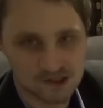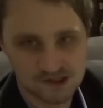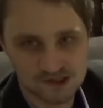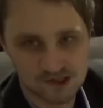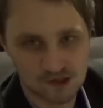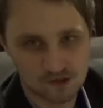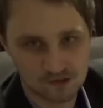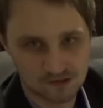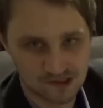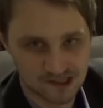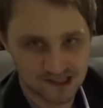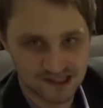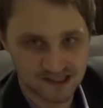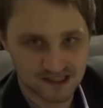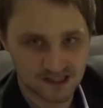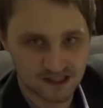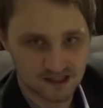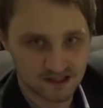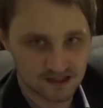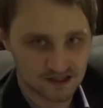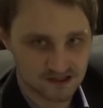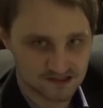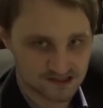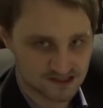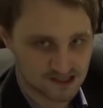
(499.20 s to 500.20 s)
only
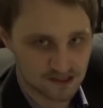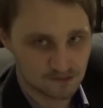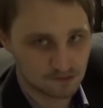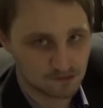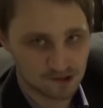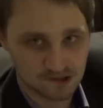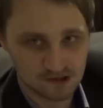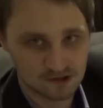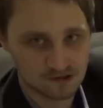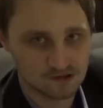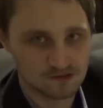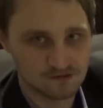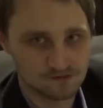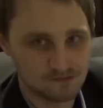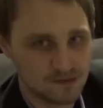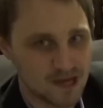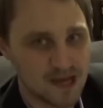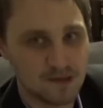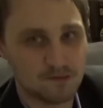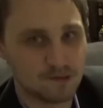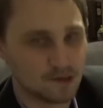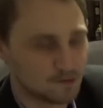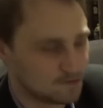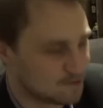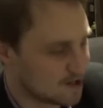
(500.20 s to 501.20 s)
a simple
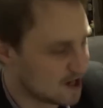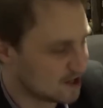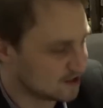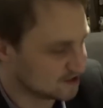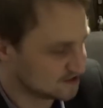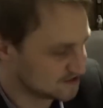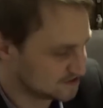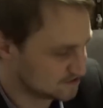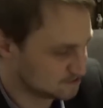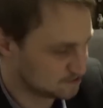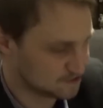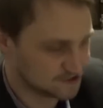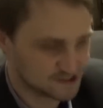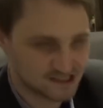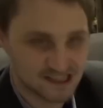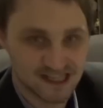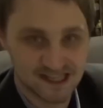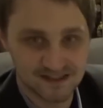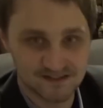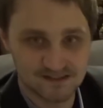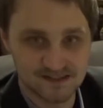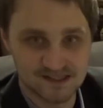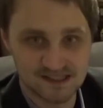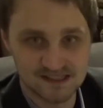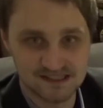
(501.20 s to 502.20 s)
paper box which
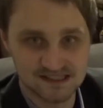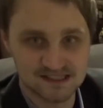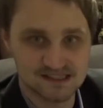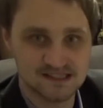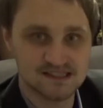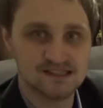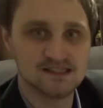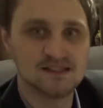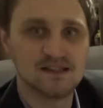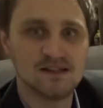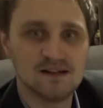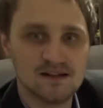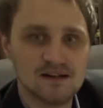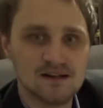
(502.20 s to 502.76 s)
had these